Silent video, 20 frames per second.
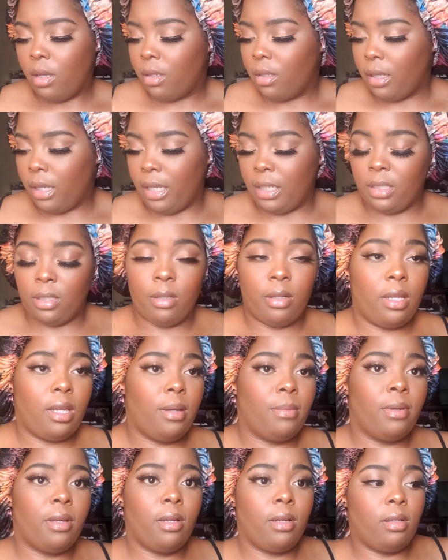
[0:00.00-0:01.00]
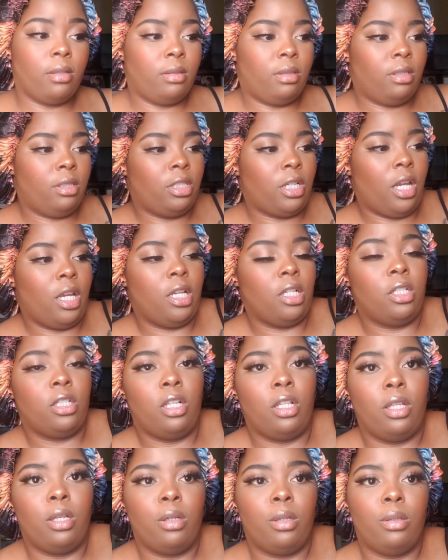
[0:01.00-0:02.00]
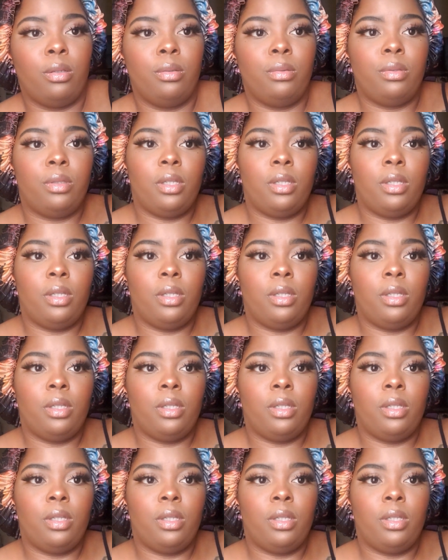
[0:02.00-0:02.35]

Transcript: Okay, so now I'm gonna go change clothes